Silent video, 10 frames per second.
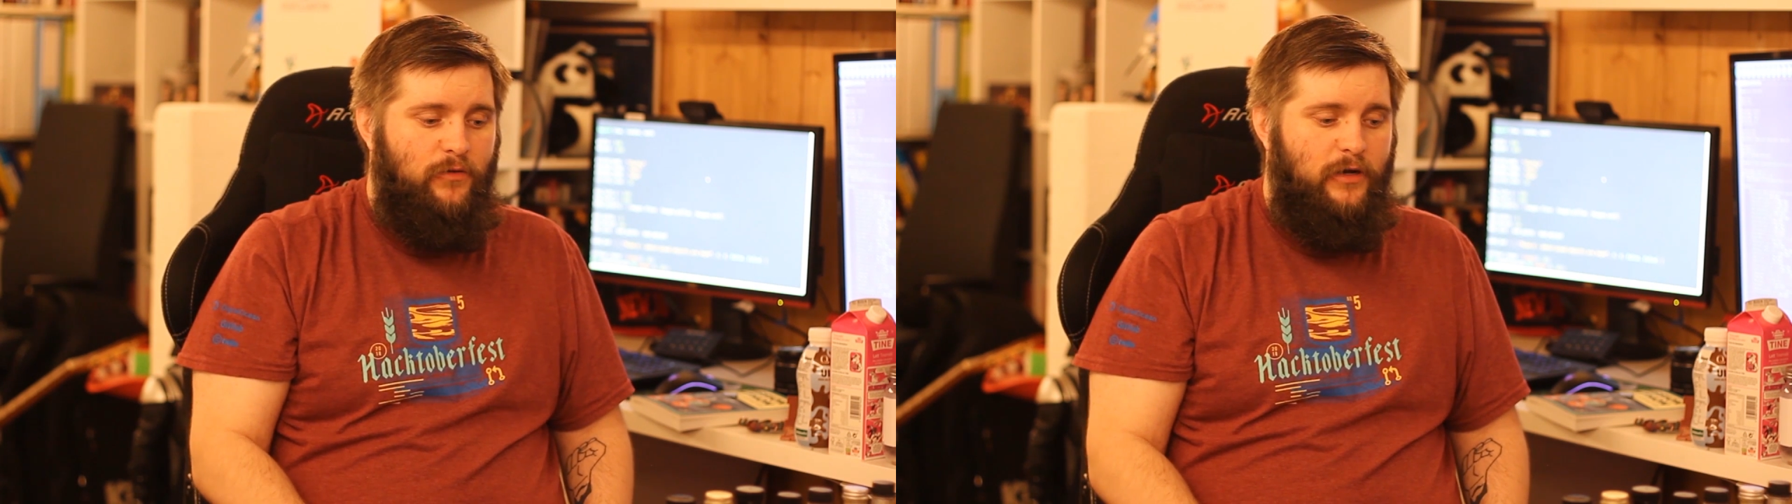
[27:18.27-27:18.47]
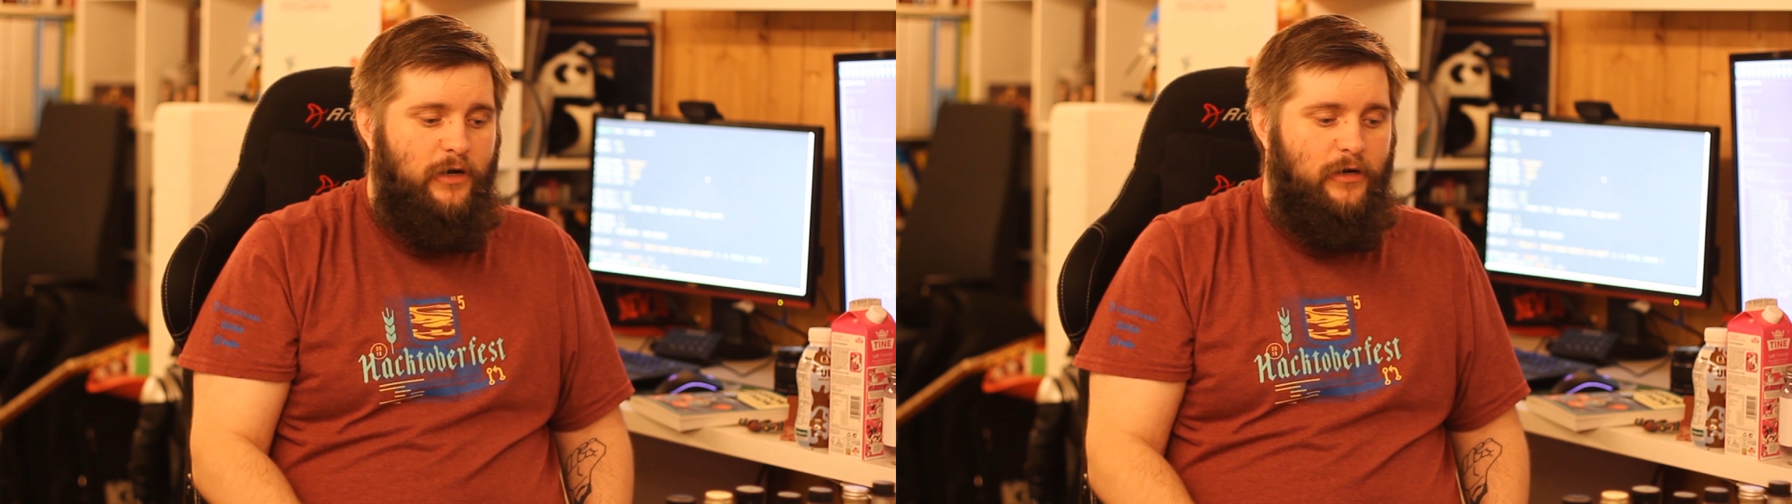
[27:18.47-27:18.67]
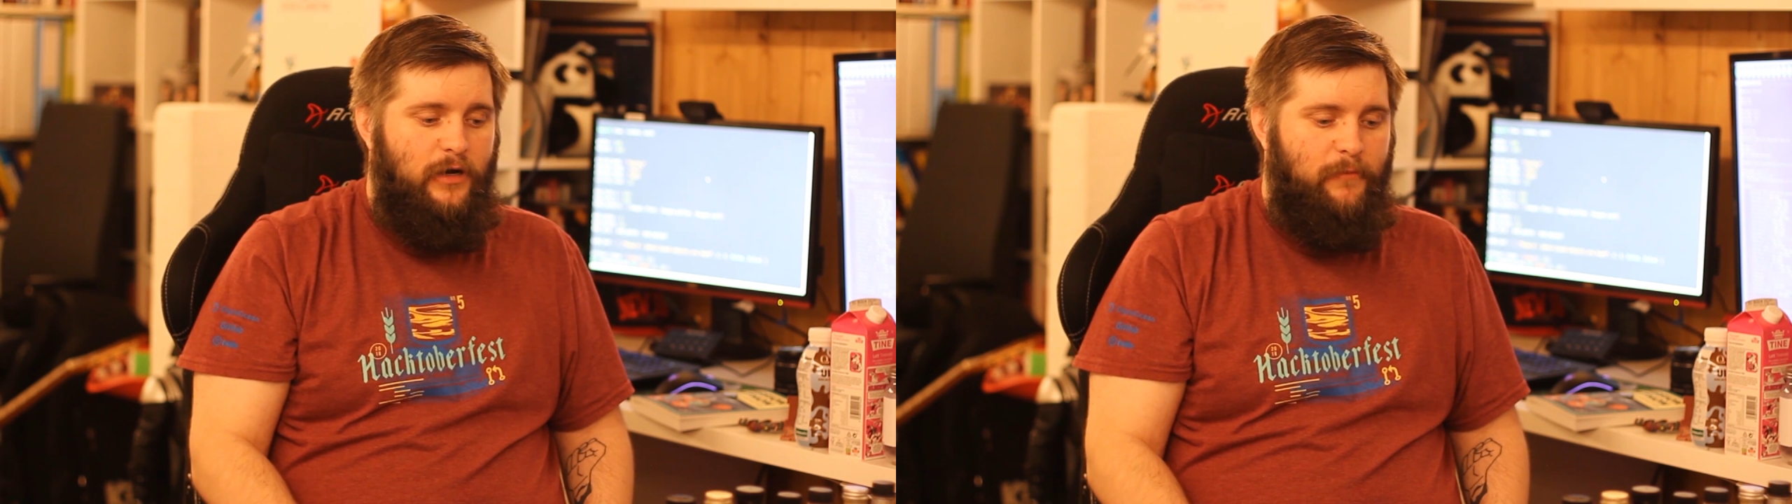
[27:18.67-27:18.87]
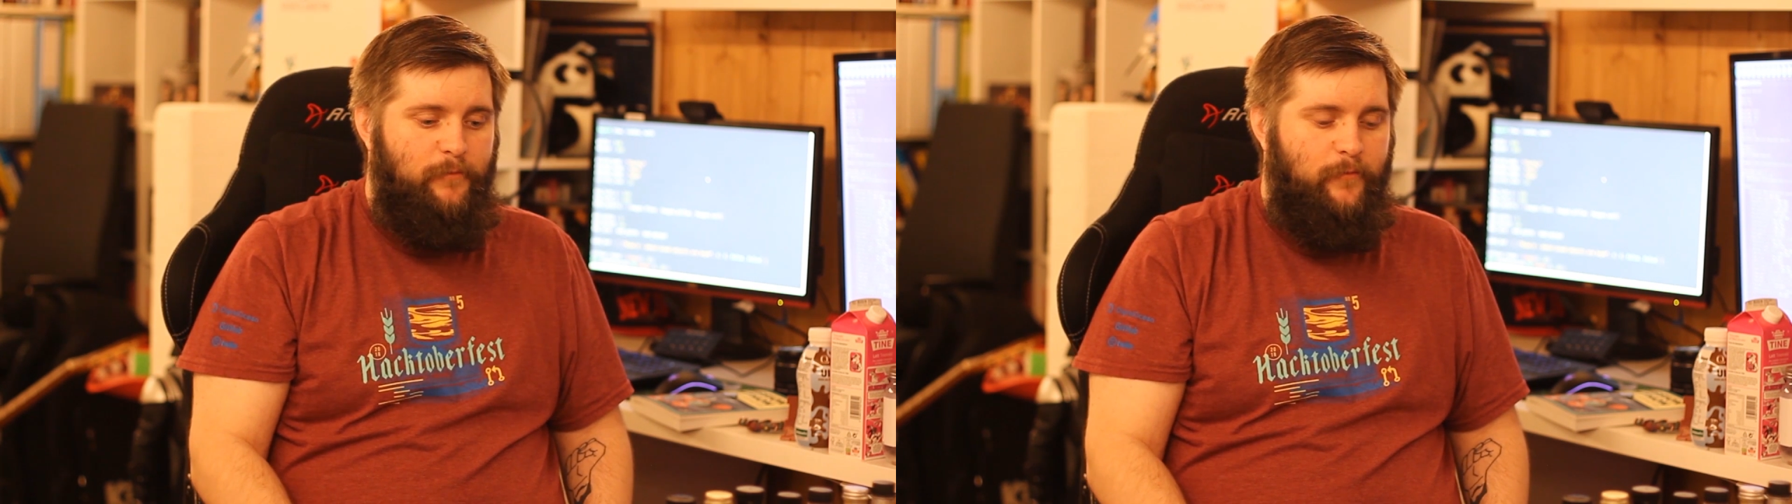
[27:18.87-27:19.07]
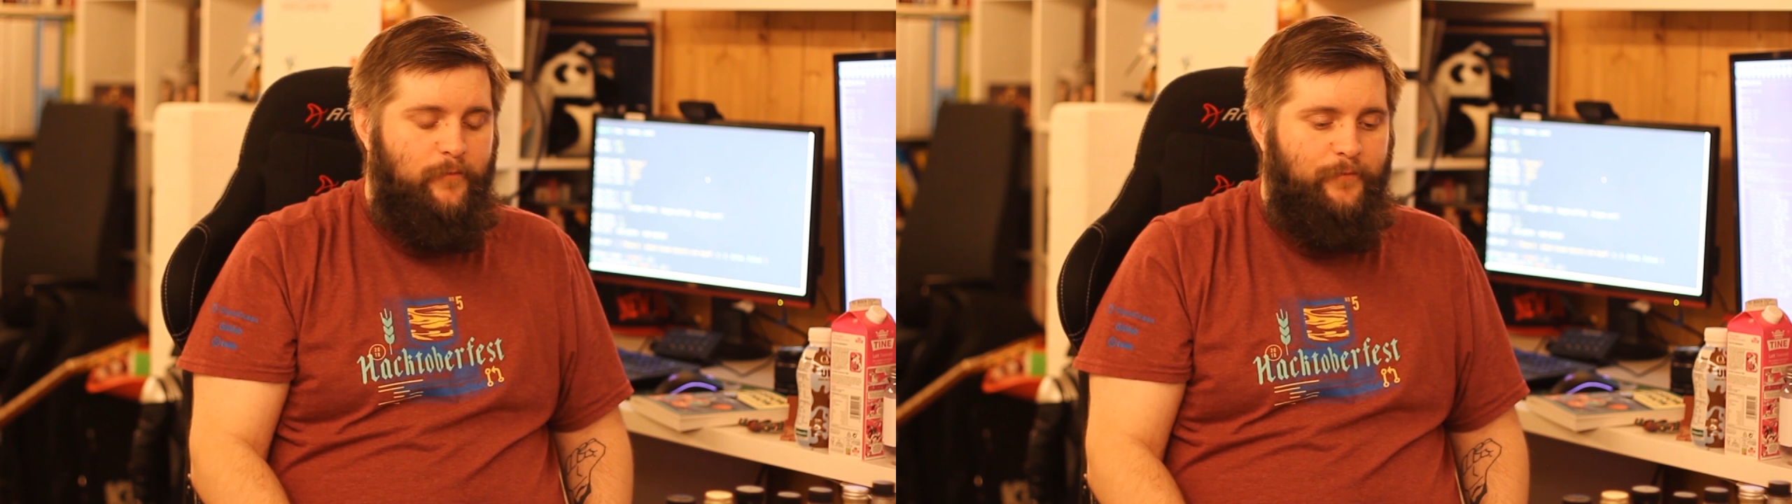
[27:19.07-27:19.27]
where
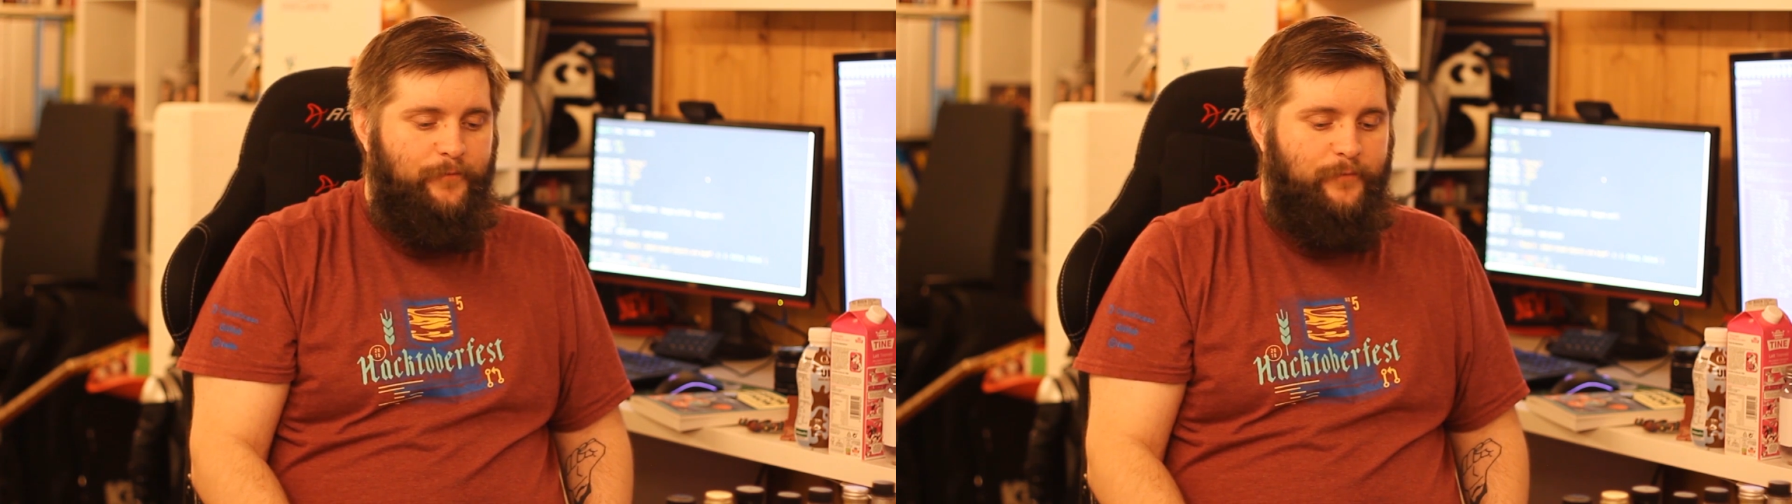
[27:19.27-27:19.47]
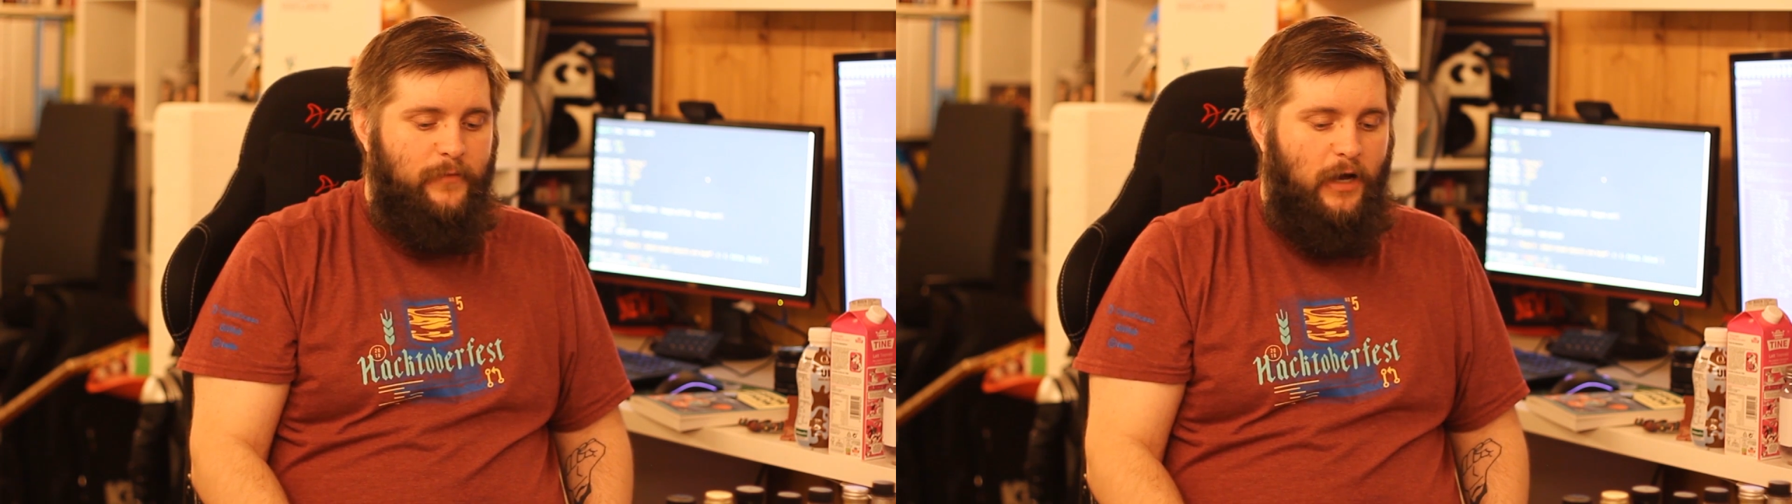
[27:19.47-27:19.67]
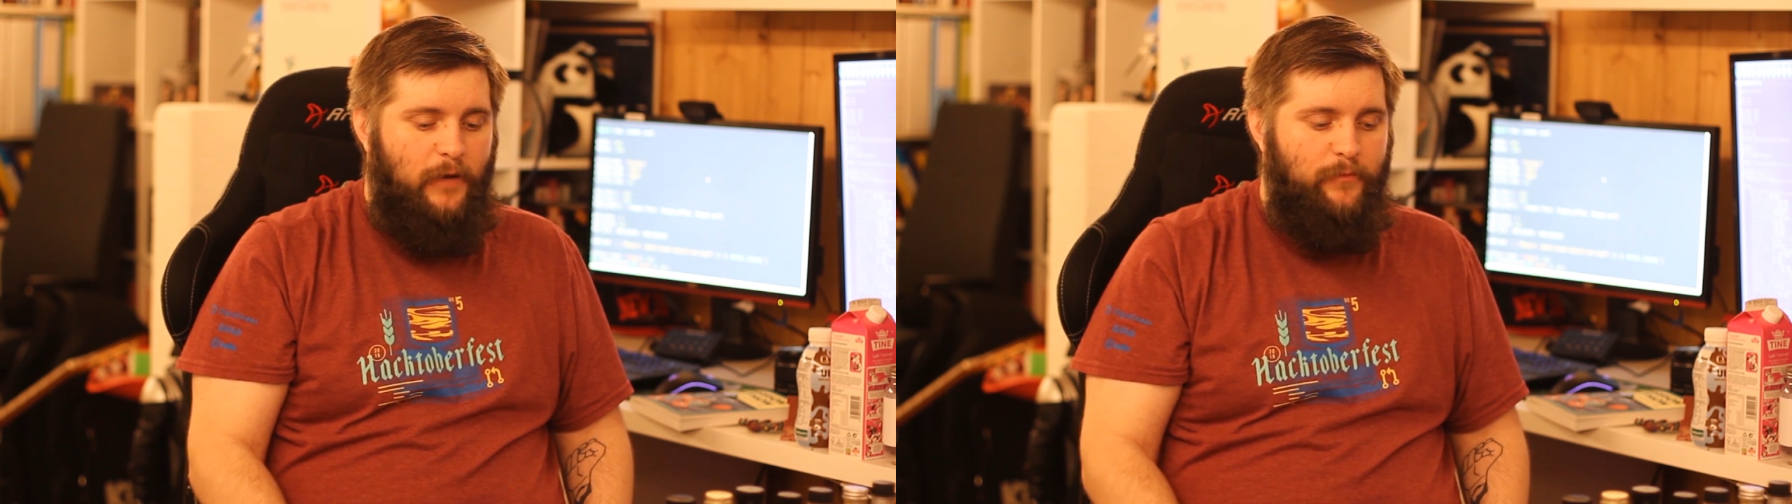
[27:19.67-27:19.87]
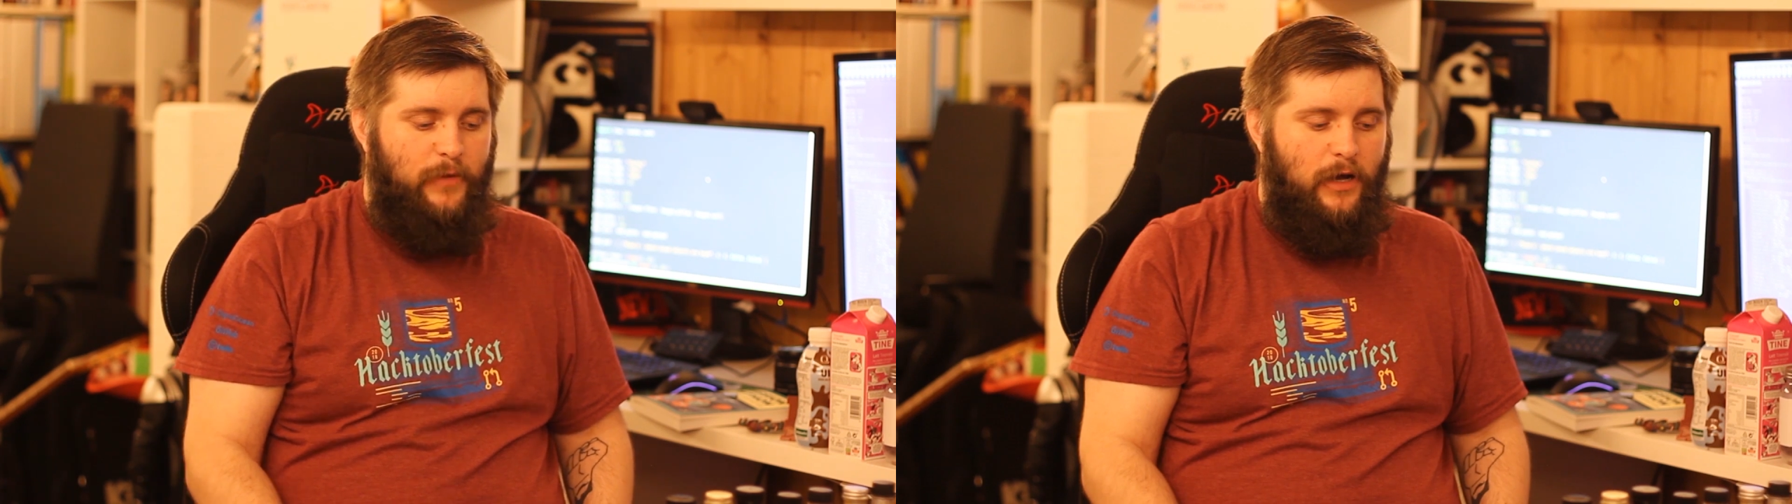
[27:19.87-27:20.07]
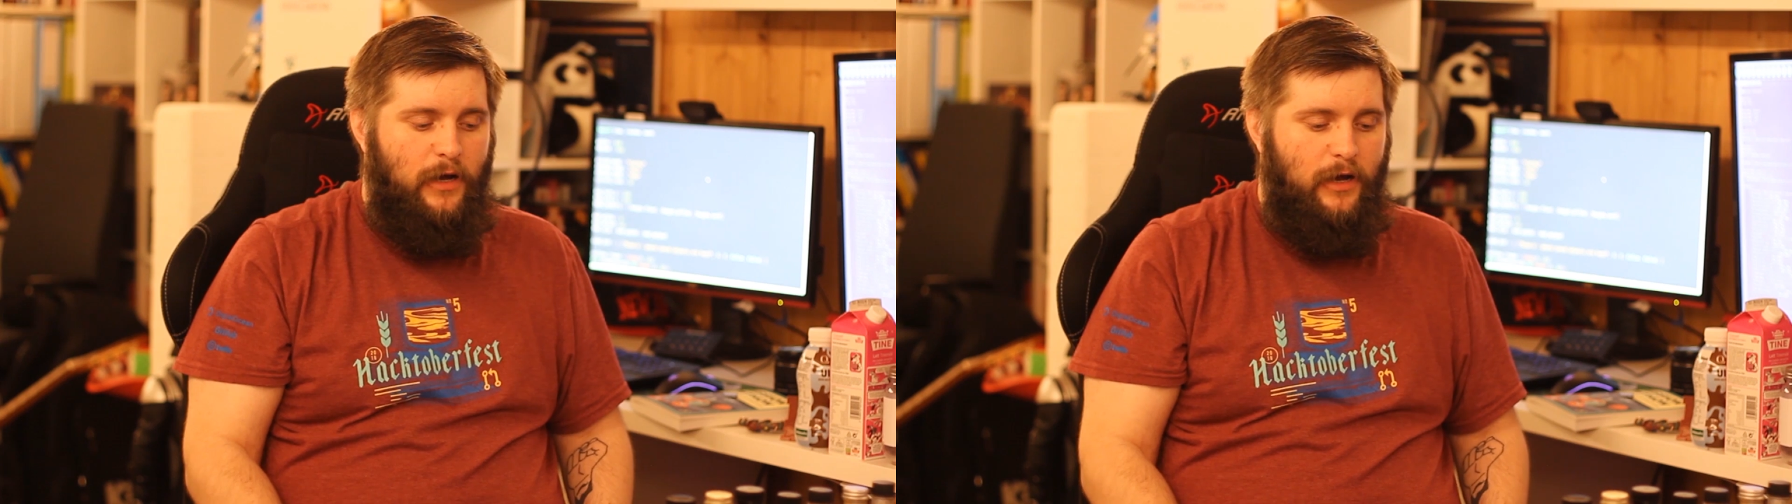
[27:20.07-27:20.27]

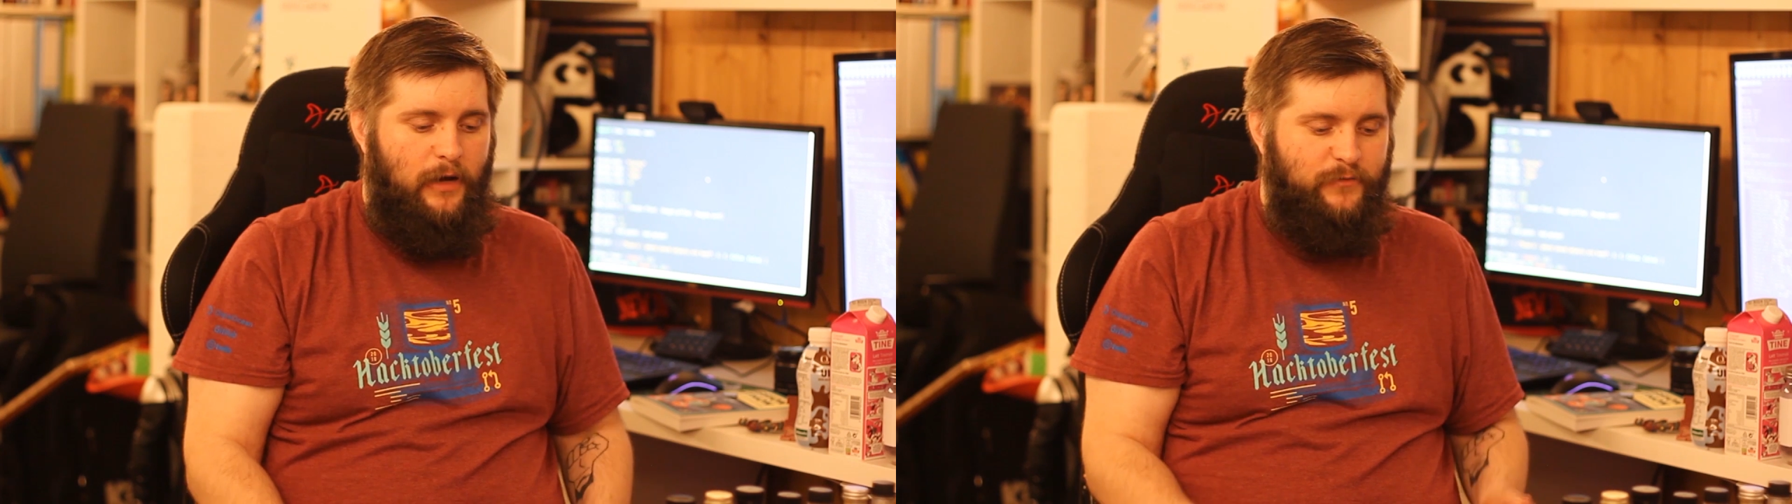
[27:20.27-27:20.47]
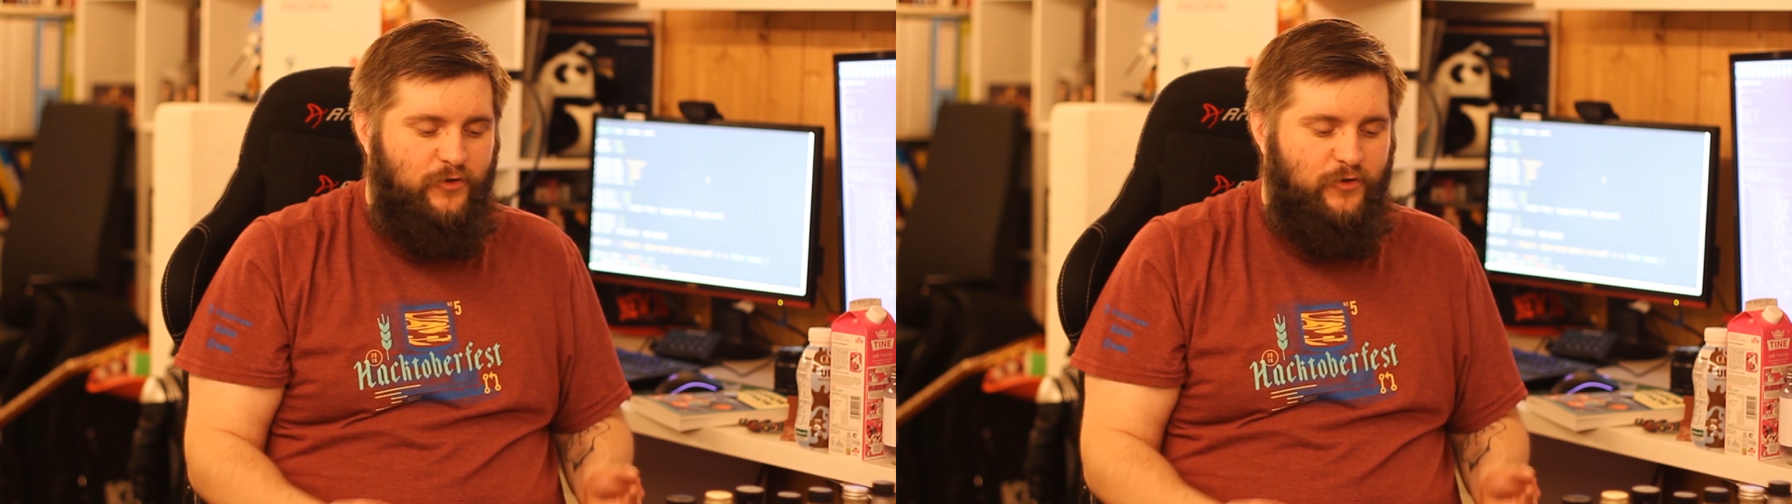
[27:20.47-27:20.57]
I'm